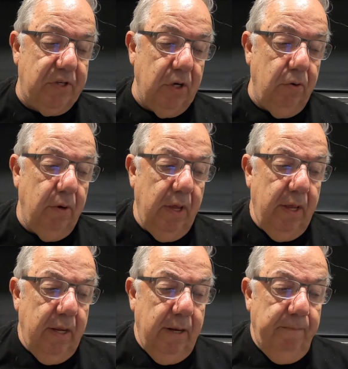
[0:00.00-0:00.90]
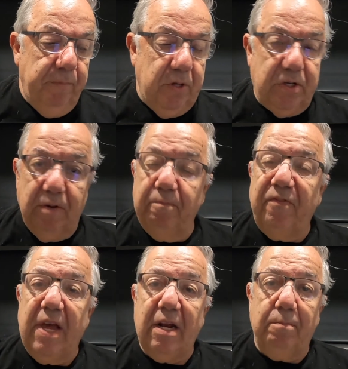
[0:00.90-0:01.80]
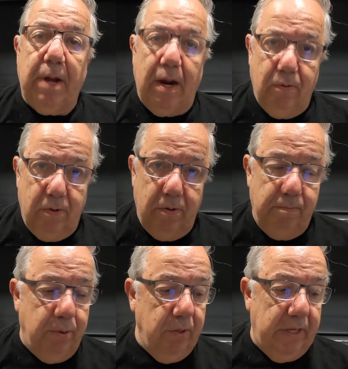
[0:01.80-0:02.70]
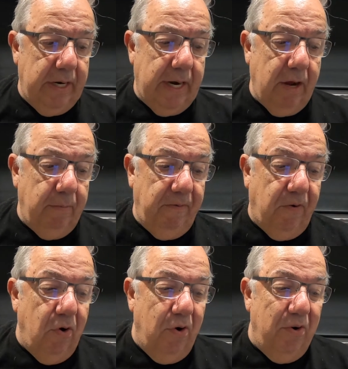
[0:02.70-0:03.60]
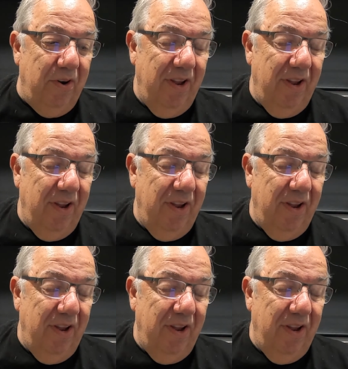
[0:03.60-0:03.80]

So there's some phantom power pulling it out before